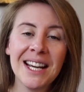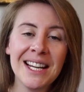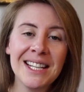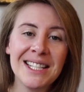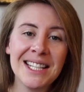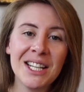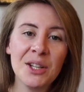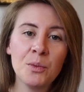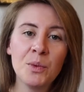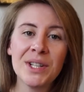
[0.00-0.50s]
I
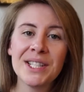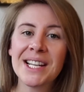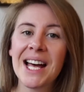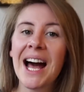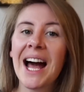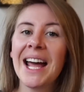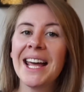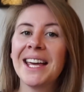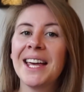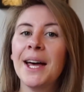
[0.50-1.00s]
did was
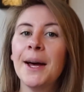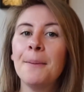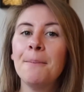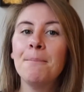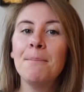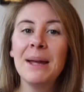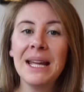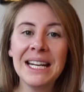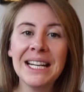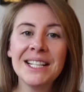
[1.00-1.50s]
I
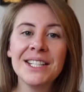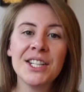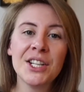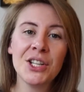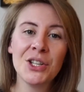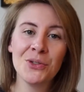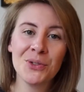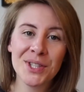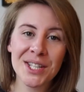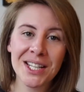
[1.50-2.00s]
committed to
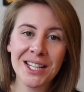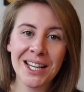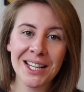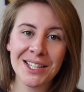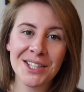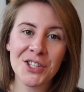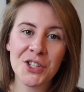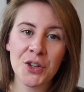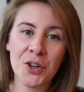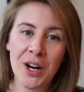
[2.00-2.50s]
using
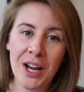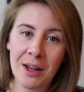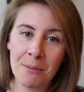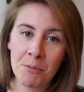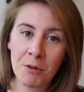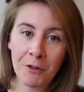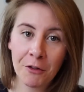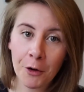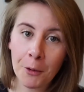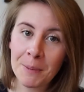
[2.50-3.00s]

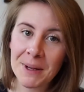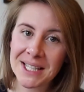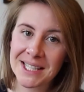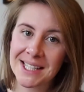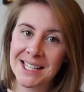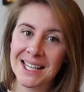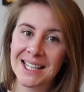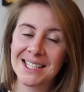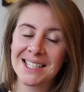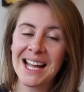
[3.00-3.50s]
Instagram for
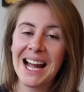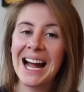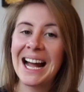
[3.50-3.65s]
business.